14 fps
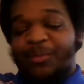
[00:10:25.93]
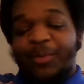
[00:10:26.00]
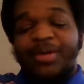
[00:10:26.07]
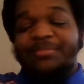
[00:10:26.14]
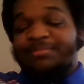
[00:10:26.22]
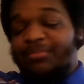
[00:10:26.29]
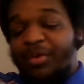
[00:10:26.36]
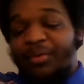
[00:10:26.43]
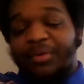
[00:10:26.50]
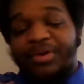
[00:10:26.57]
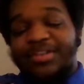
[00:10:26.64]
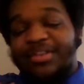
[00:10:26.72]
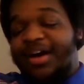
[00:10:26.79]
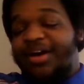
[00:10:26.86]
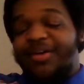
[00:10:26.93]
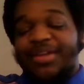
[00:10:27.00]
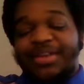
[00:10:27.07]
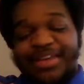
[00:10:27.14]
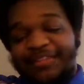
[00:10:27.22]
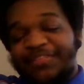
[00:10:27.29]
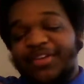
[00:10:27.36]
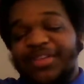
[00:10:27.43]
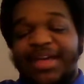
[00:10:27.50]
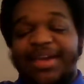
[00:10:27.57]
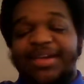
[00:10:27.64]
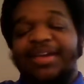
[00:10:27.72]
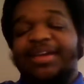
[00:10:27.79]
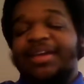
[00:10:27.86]
wanting more, you know? And I feel
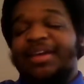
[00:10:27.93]
like